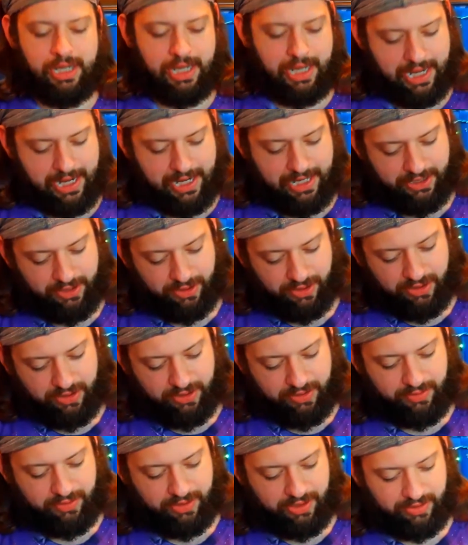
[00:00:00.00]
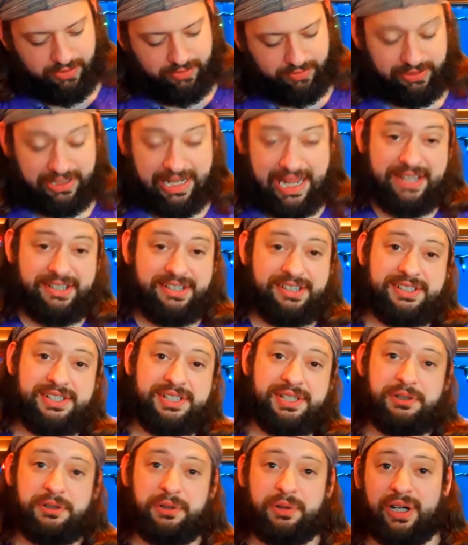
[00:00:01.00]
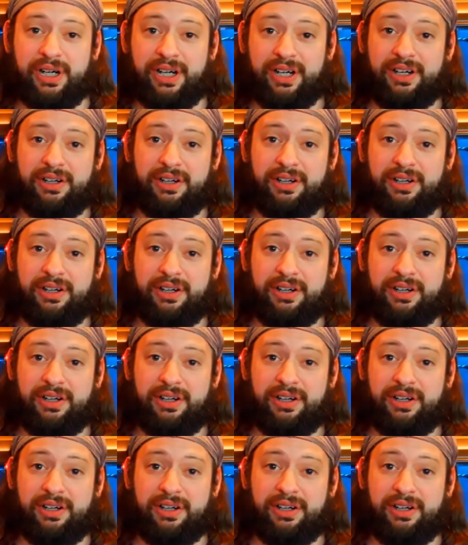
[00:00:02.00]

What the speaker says: And our last two